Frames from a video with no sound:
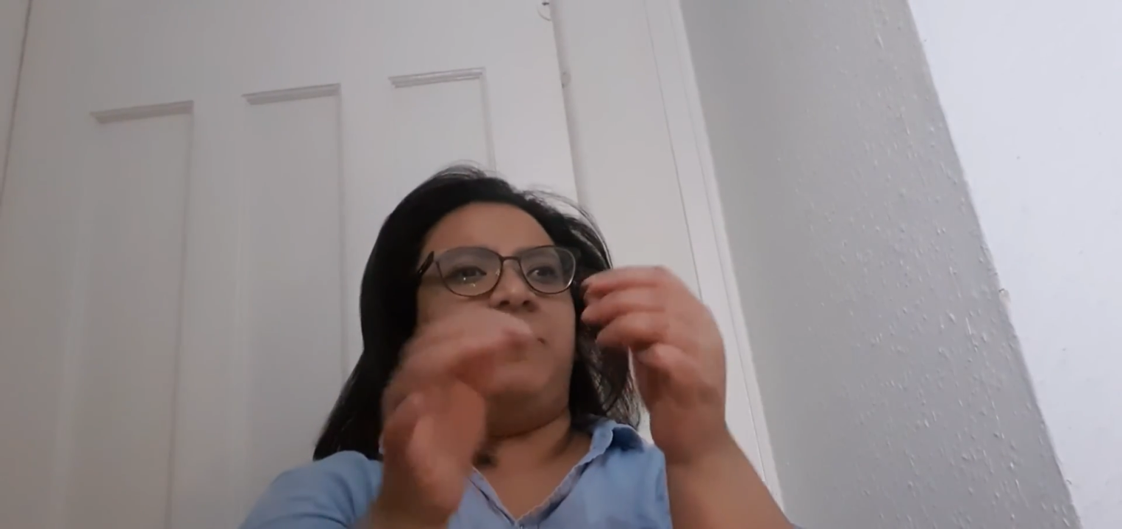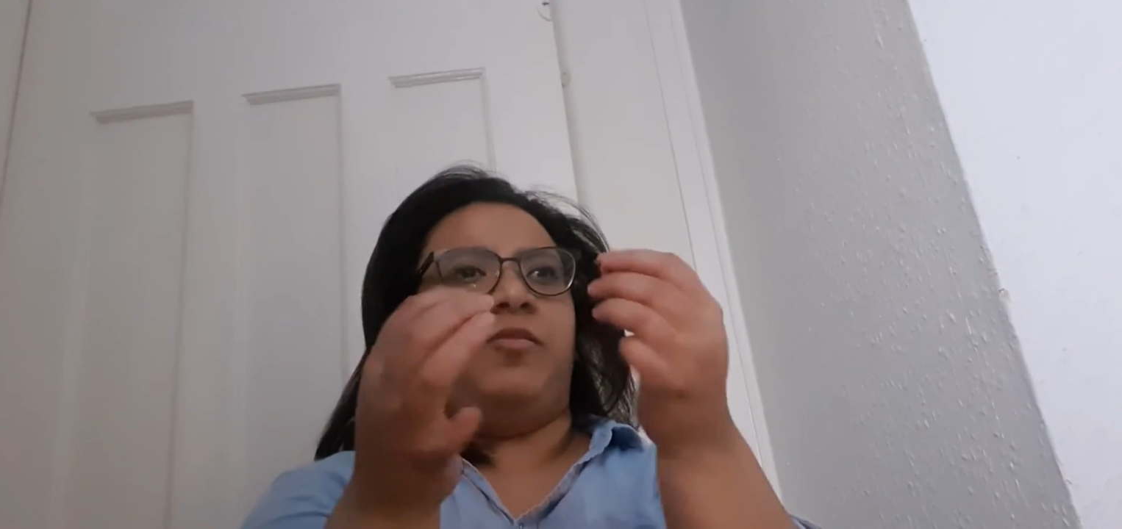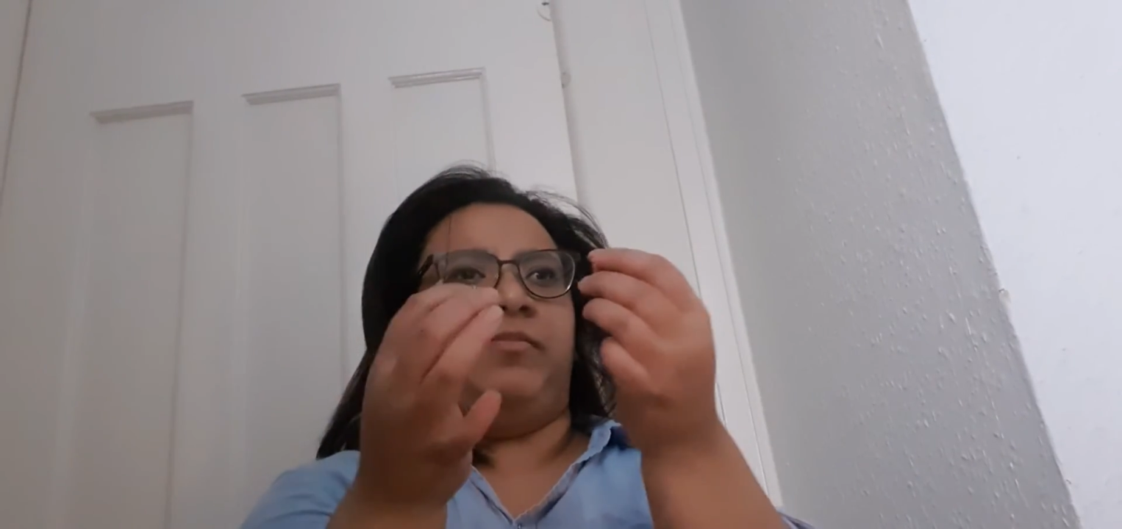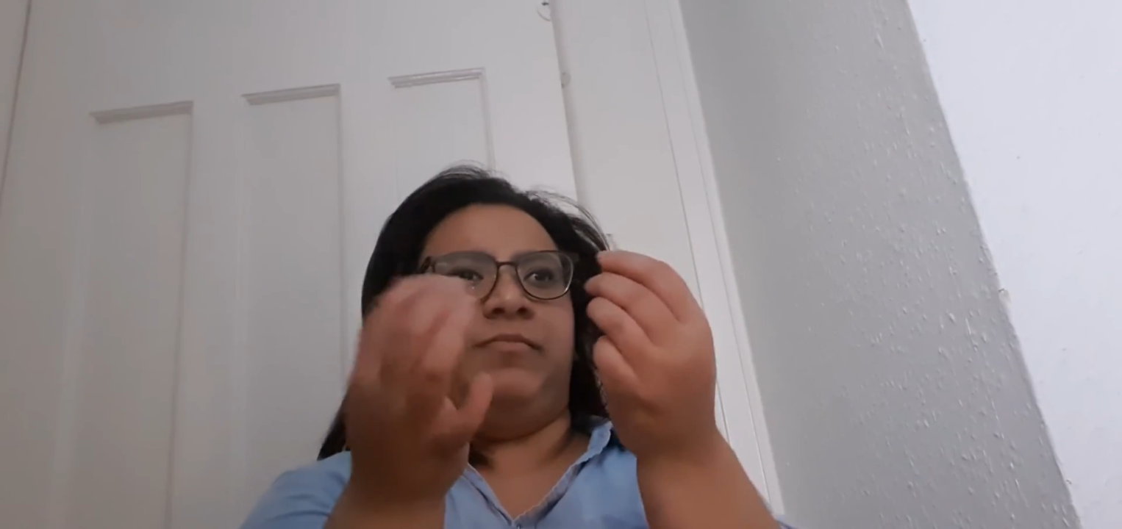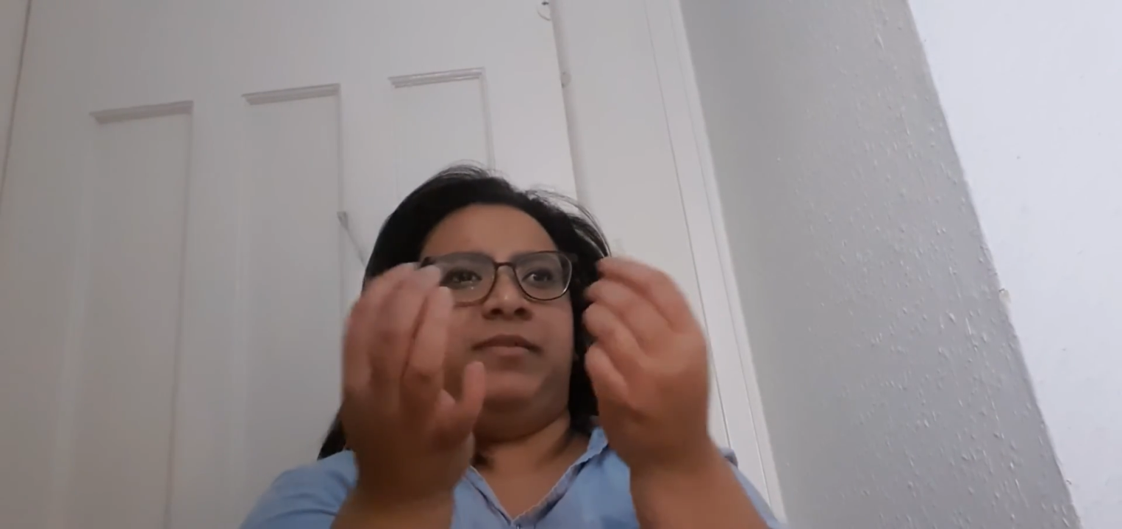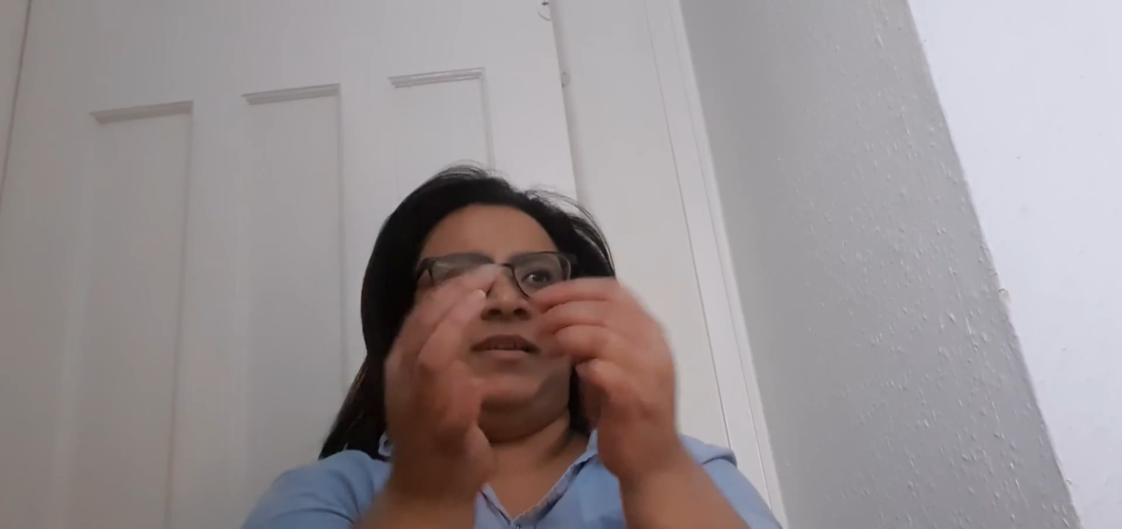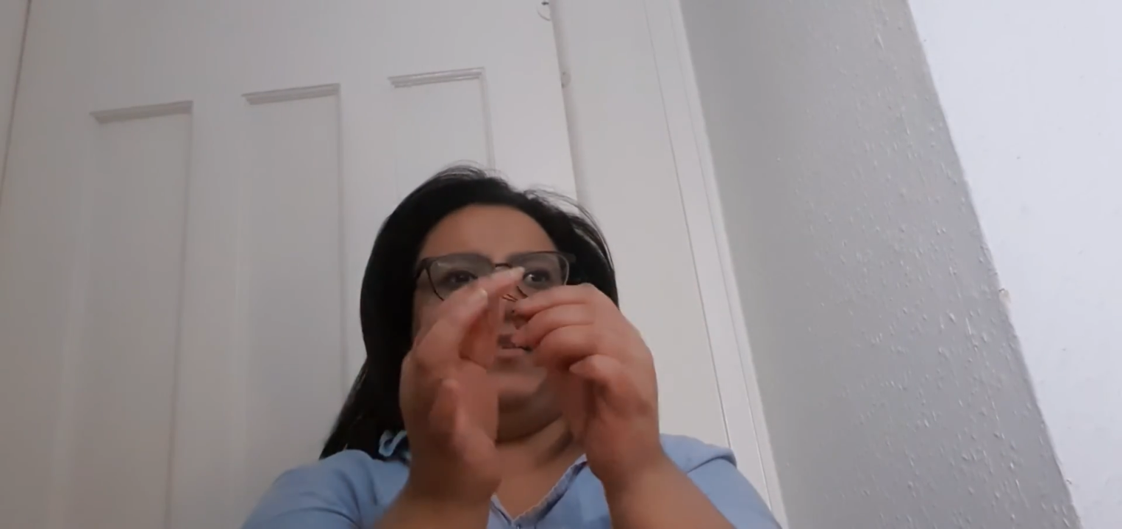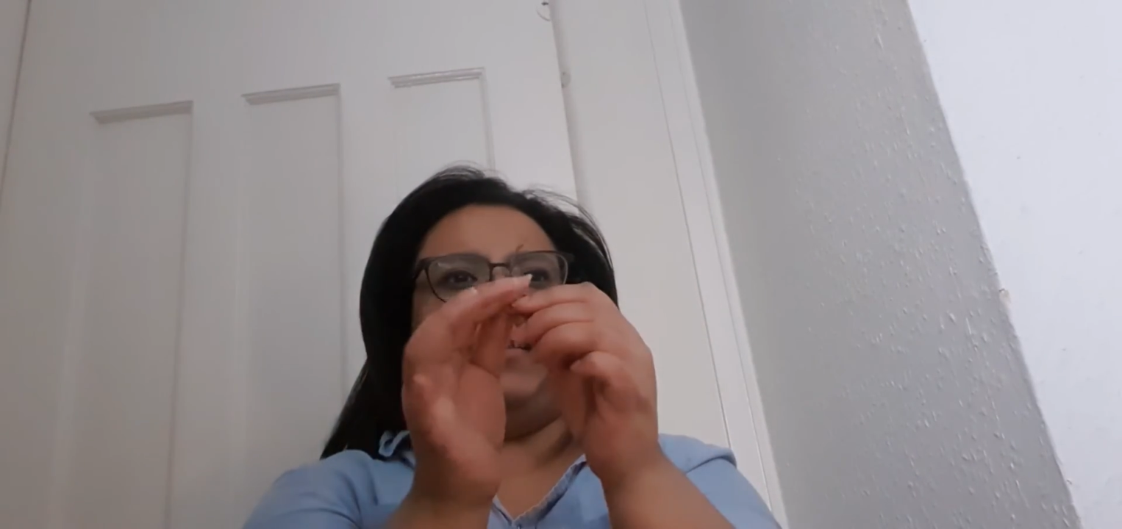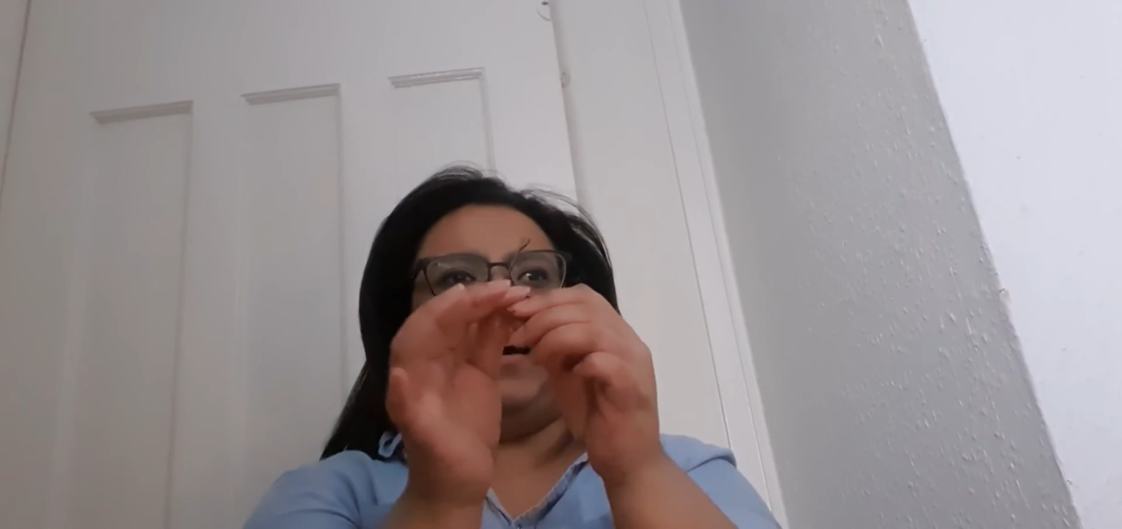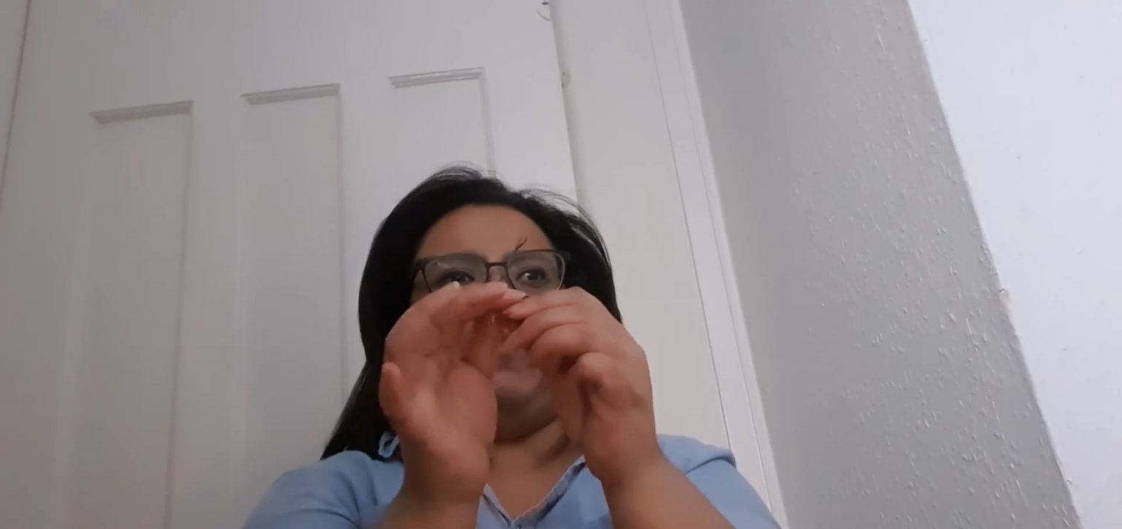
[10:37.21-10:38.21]
bobby
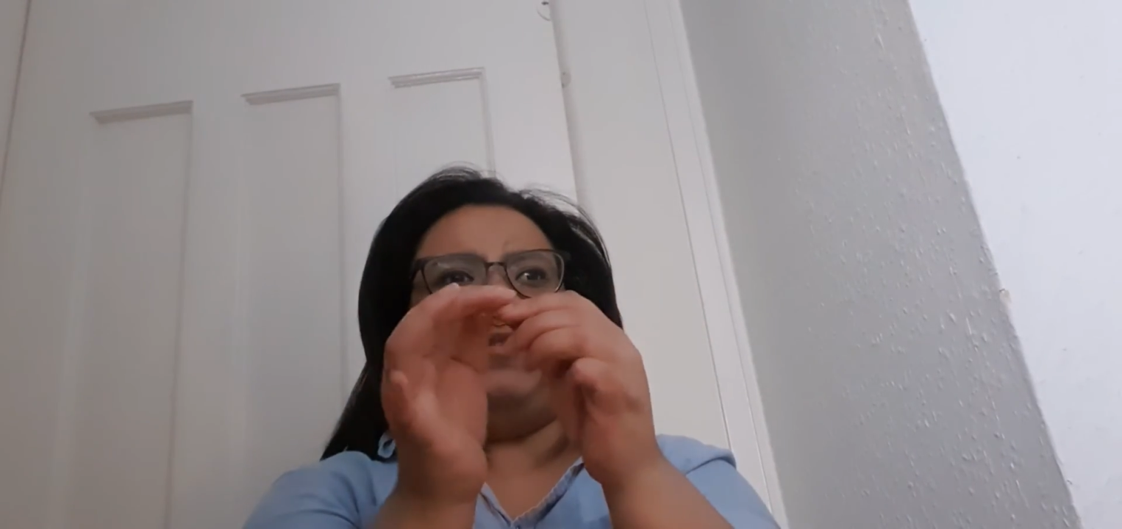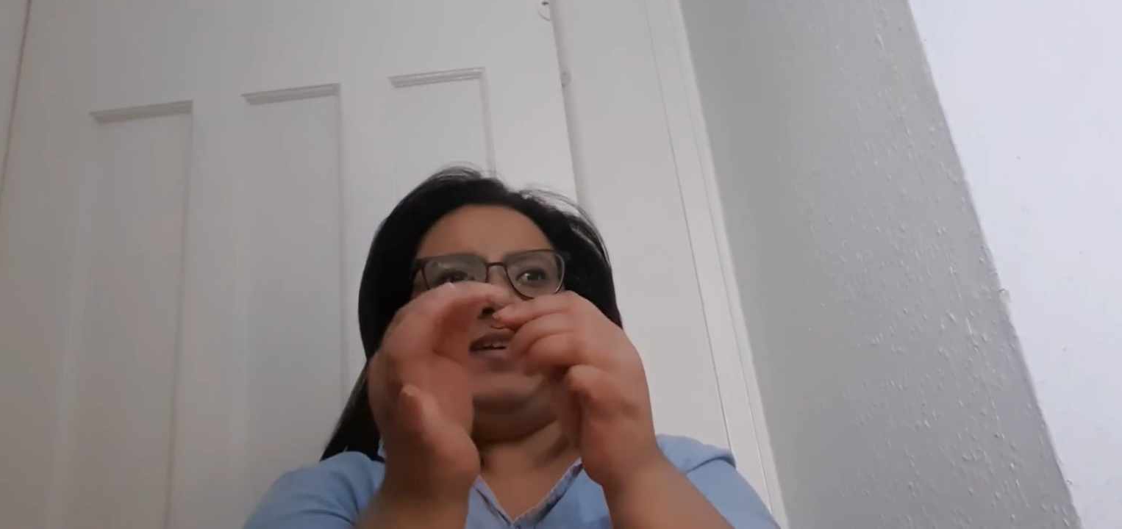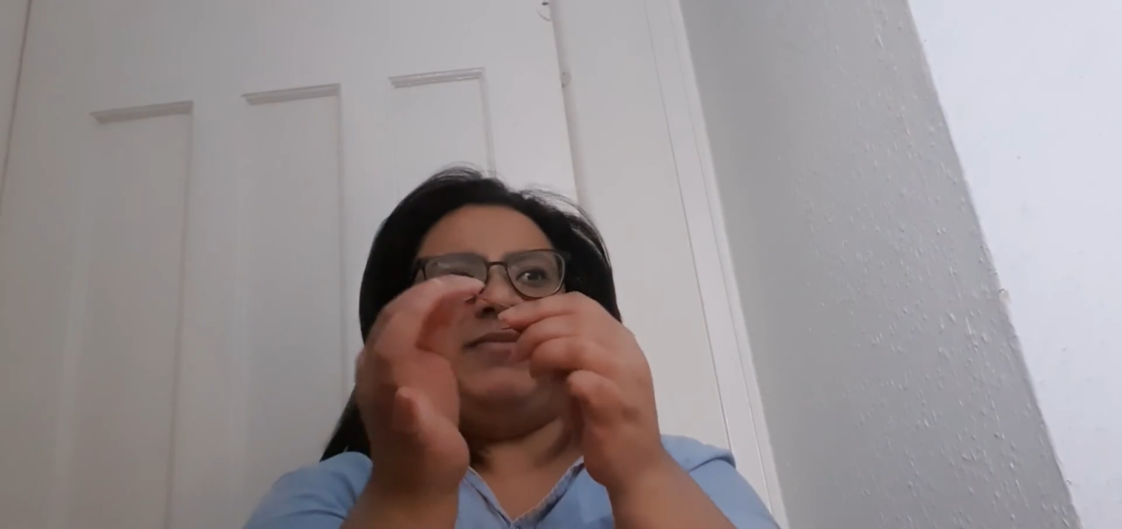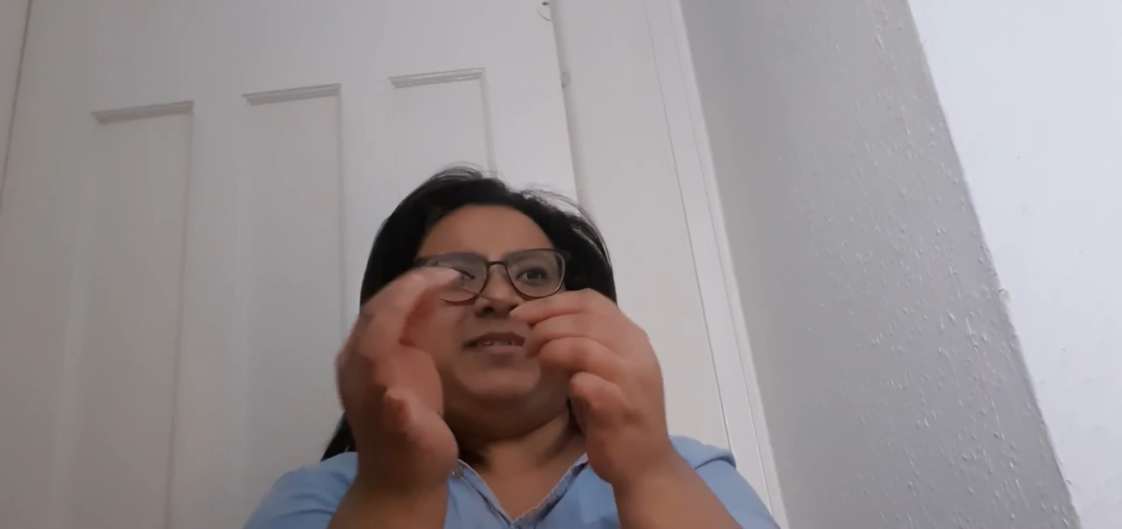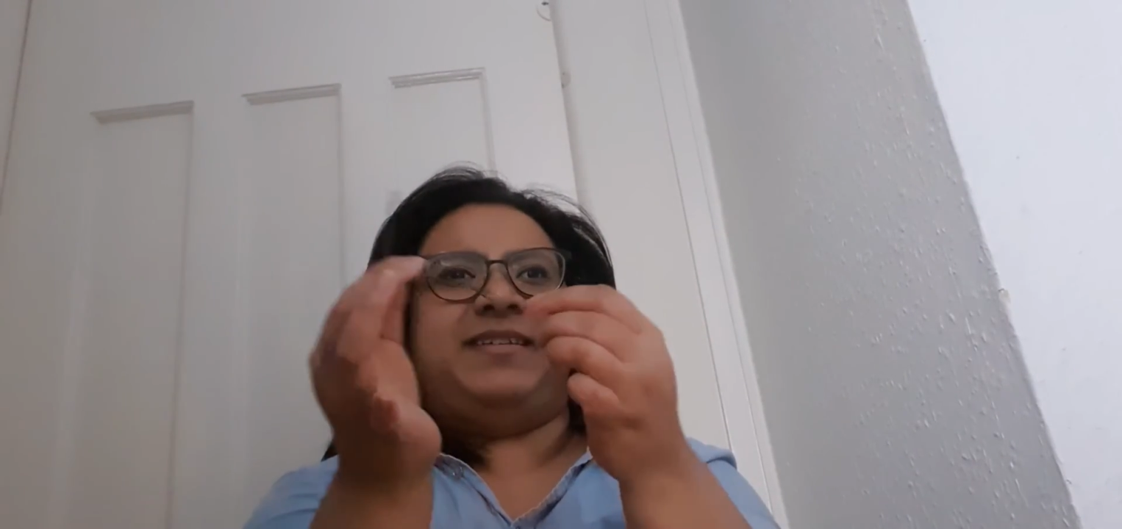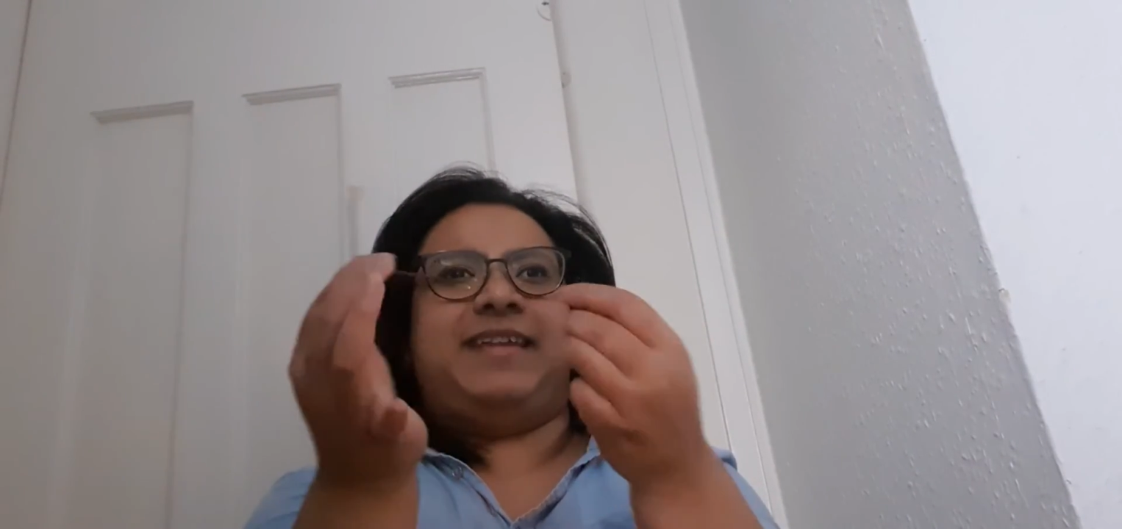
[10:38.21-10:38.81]
pins that I've kept